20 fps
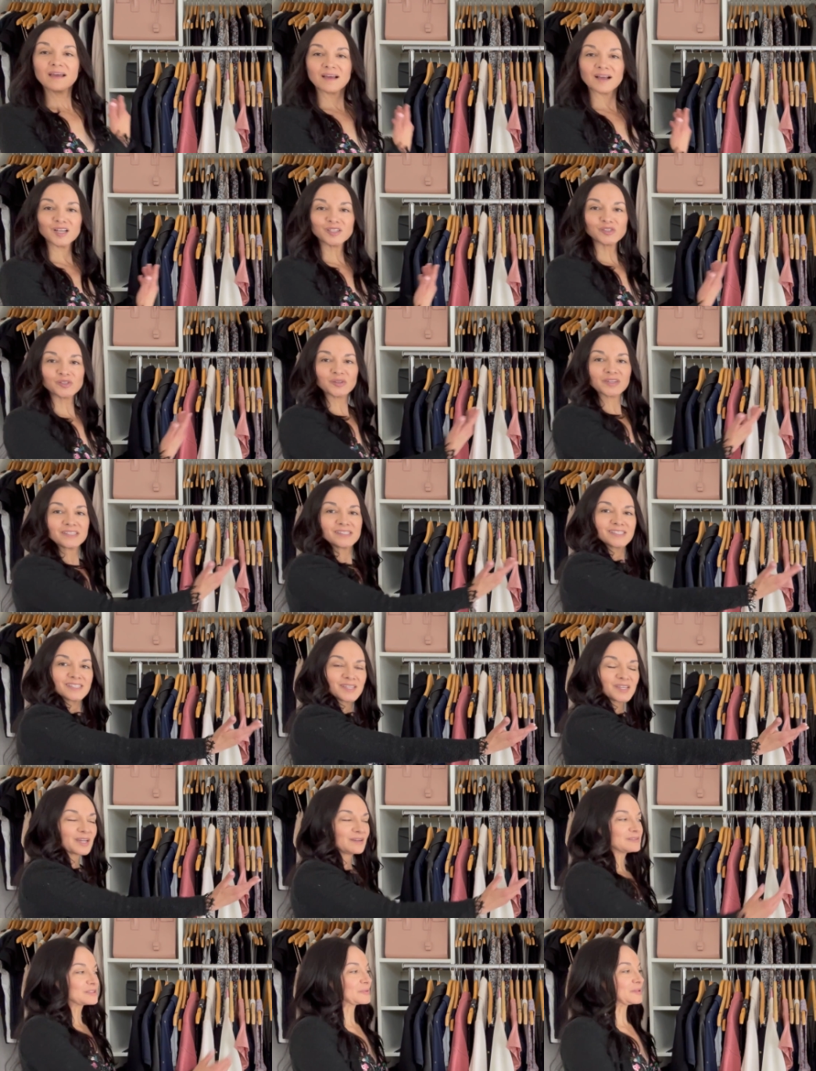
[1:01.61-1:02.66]
As you can see,
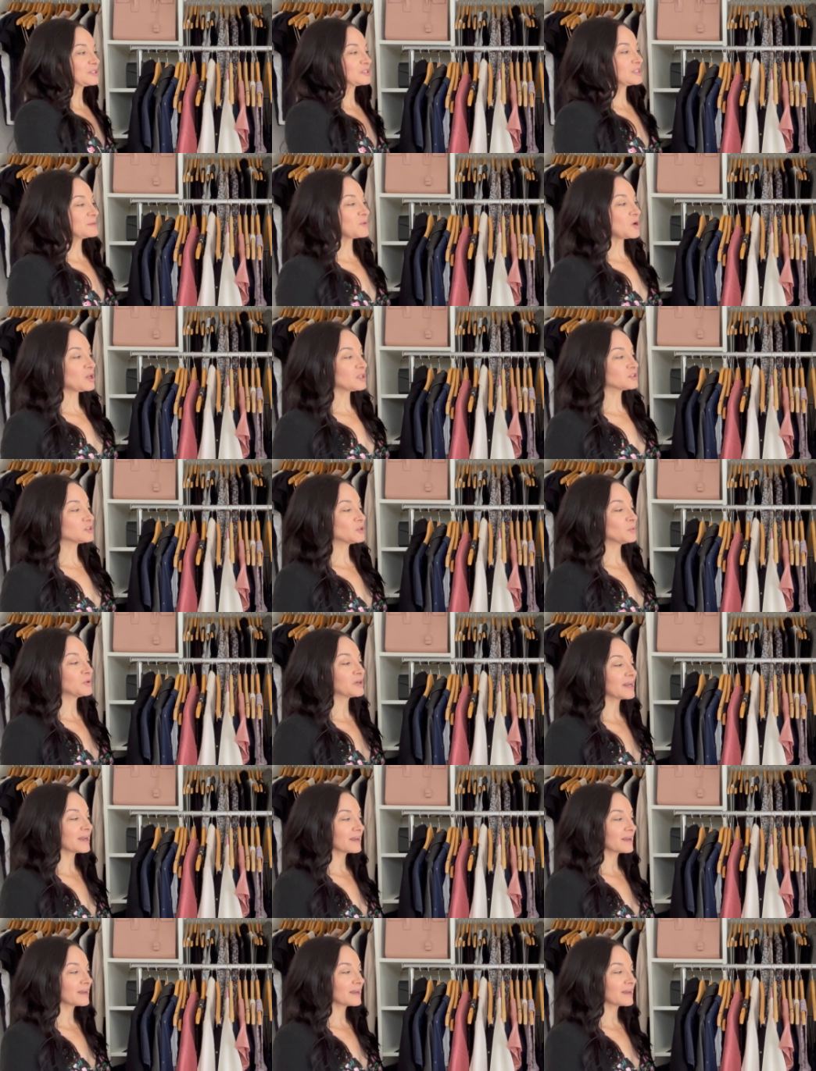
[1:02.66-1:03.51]
I've switched them all to wood